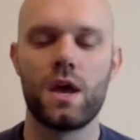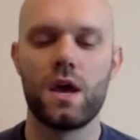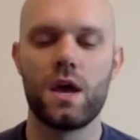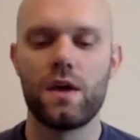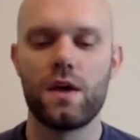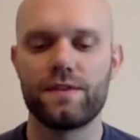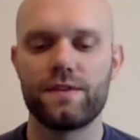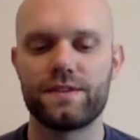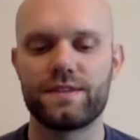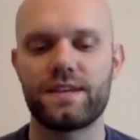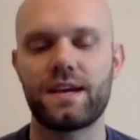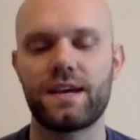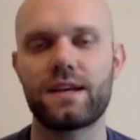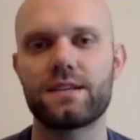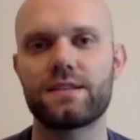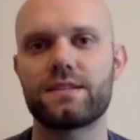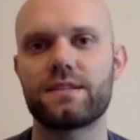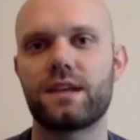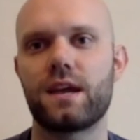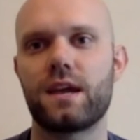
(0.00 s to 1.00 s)
The second
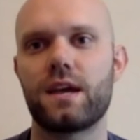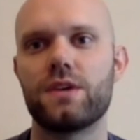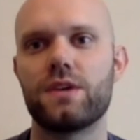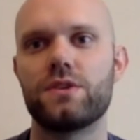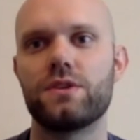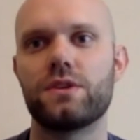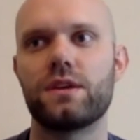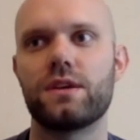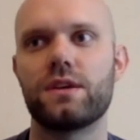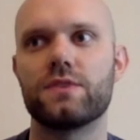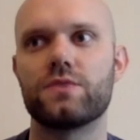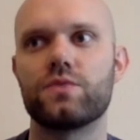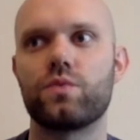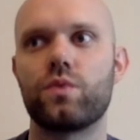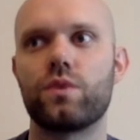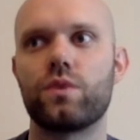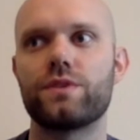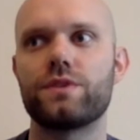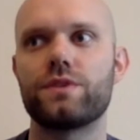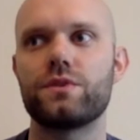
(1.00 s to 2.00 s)
stage is
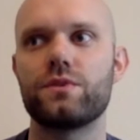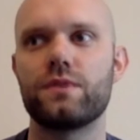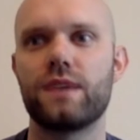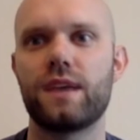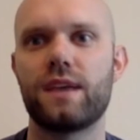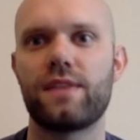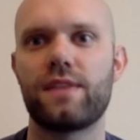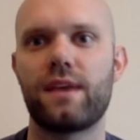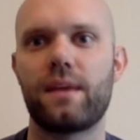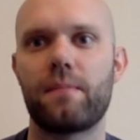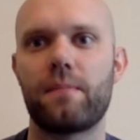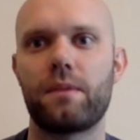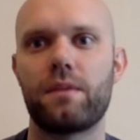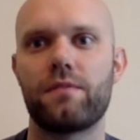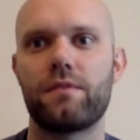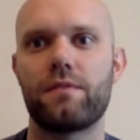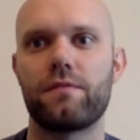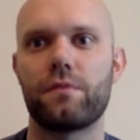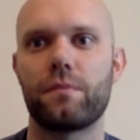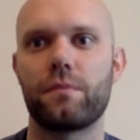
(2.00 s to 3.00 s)
once you get that bit of
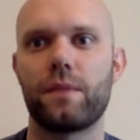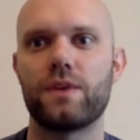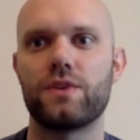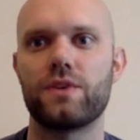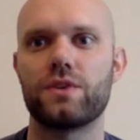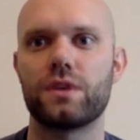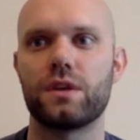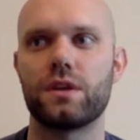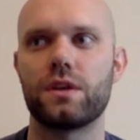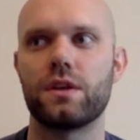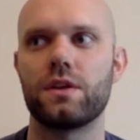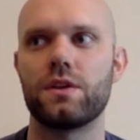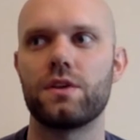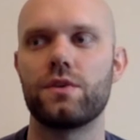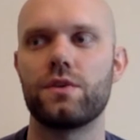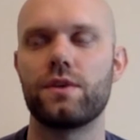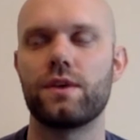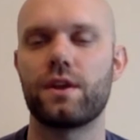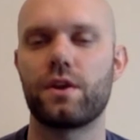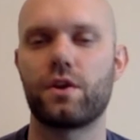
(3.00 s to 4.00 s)
information,
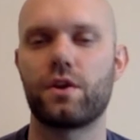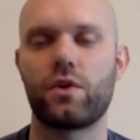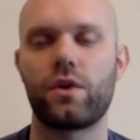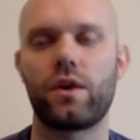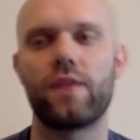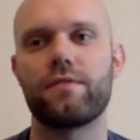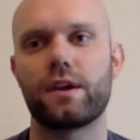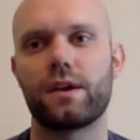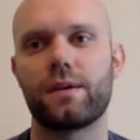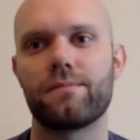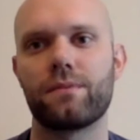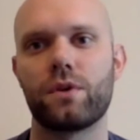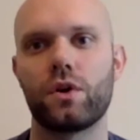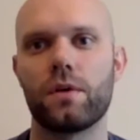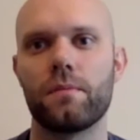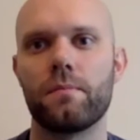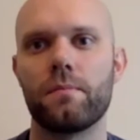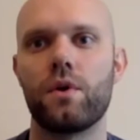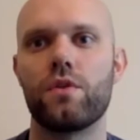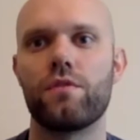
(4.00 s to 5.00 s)
you get a craving or
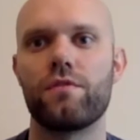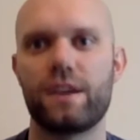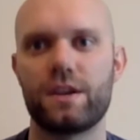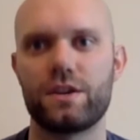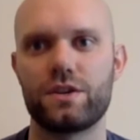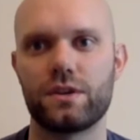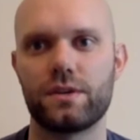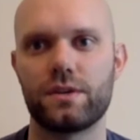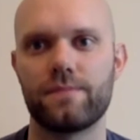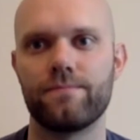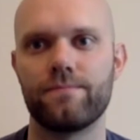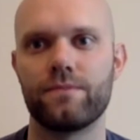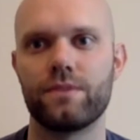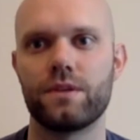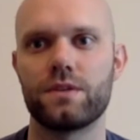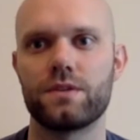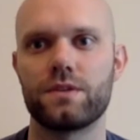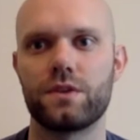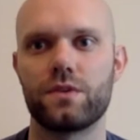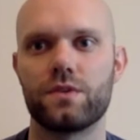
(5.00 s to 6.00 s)
a motivation.
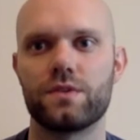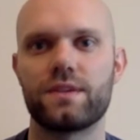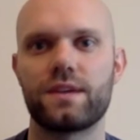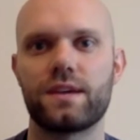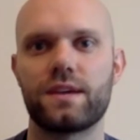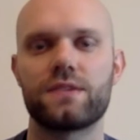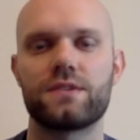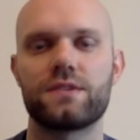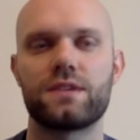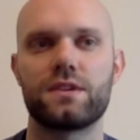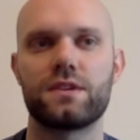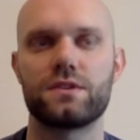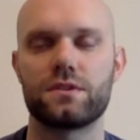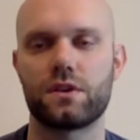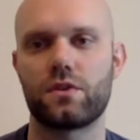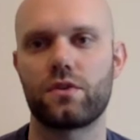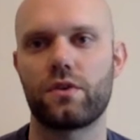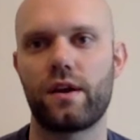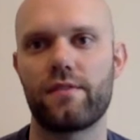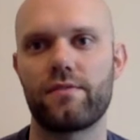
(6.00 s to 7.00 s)
So the second stage is a
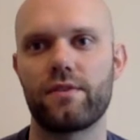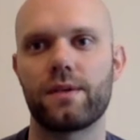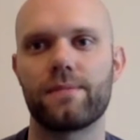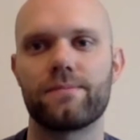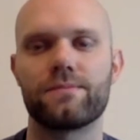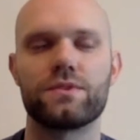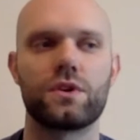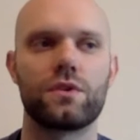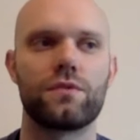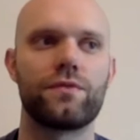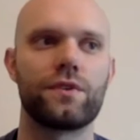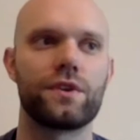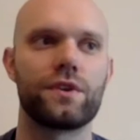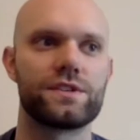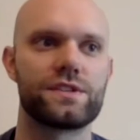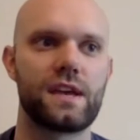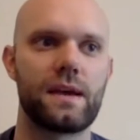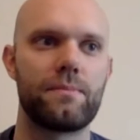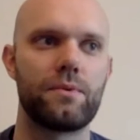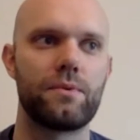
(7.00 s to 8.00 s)
craving. So for
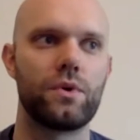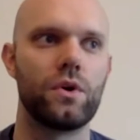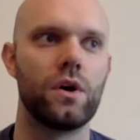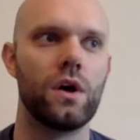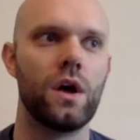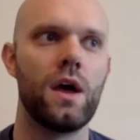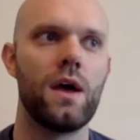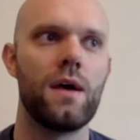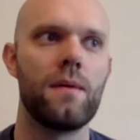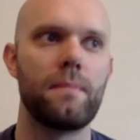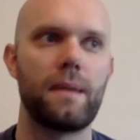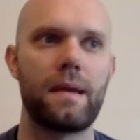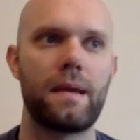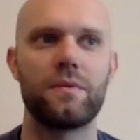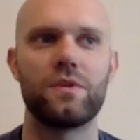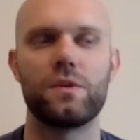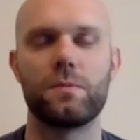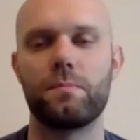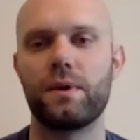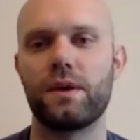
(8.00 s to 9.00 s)
example, maybe
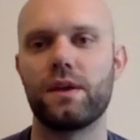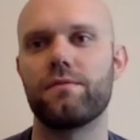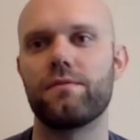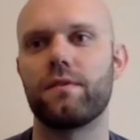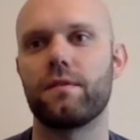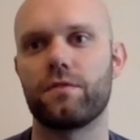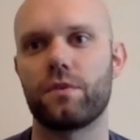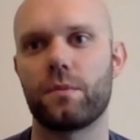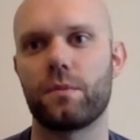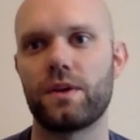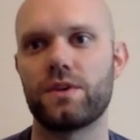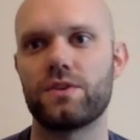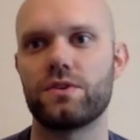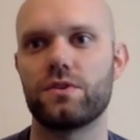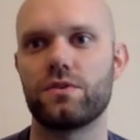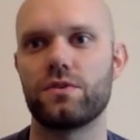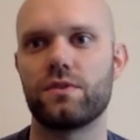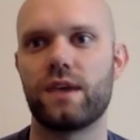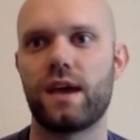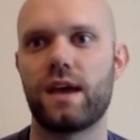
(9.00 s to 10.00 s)
the bit of information
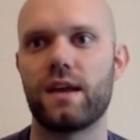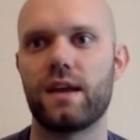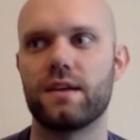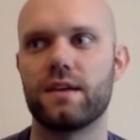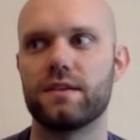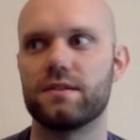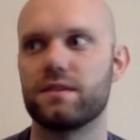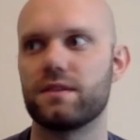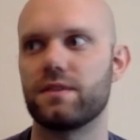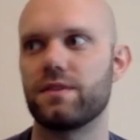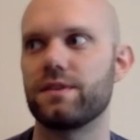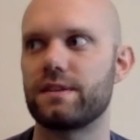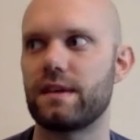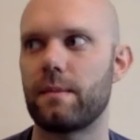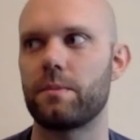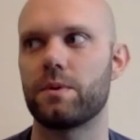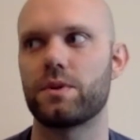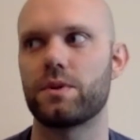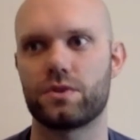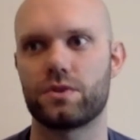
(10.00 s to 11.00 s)
you get is that the
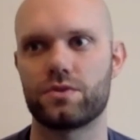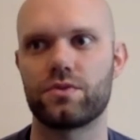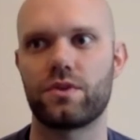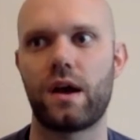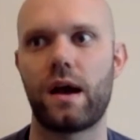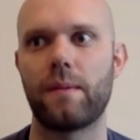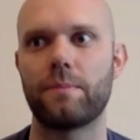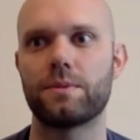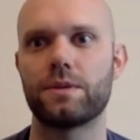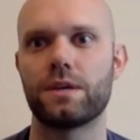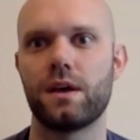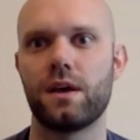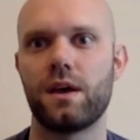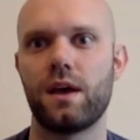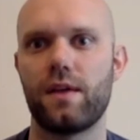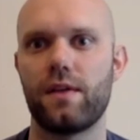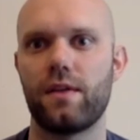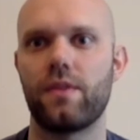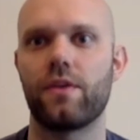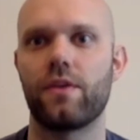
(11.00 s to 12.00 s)
temperature dropped,
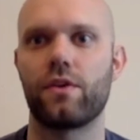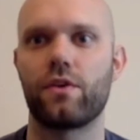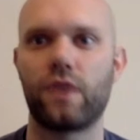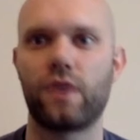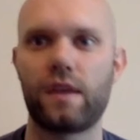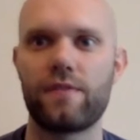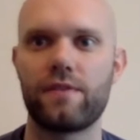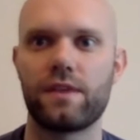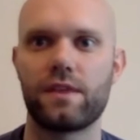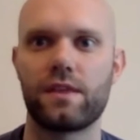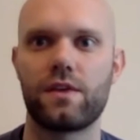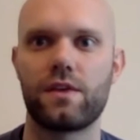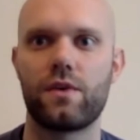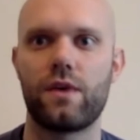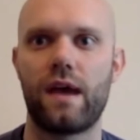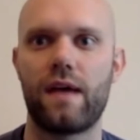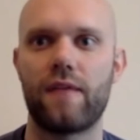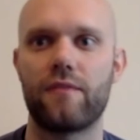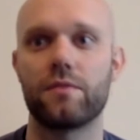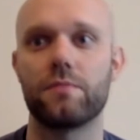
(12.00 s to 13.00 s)
and then the craving that you
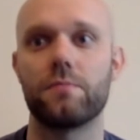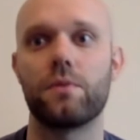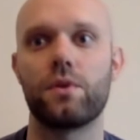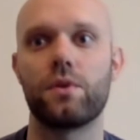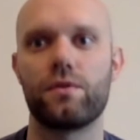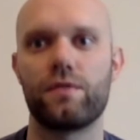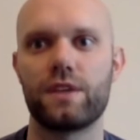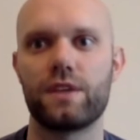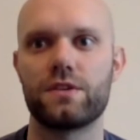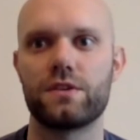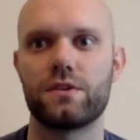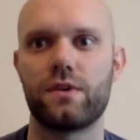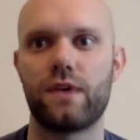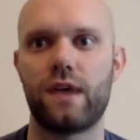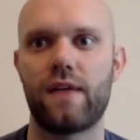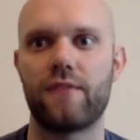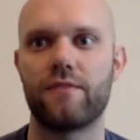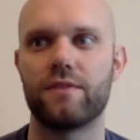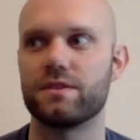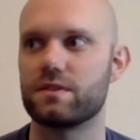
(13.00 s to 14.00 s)
have or the motivation you
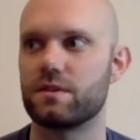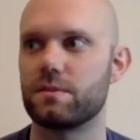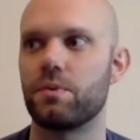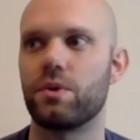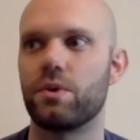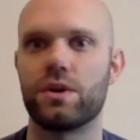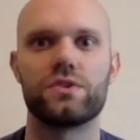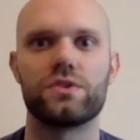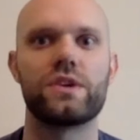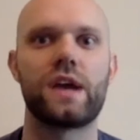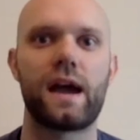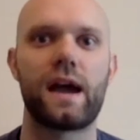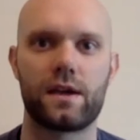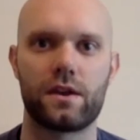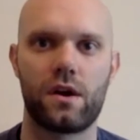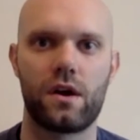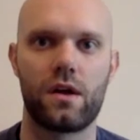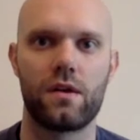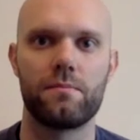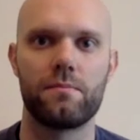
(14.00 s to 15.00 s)
have is to put a jacket
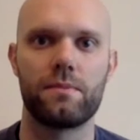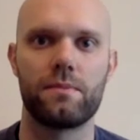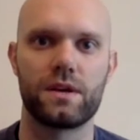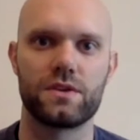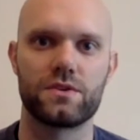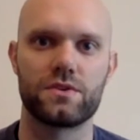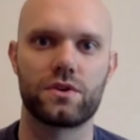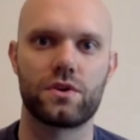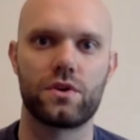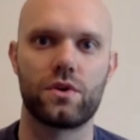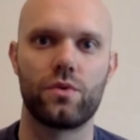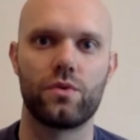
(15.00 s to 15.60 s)
on because you're cold.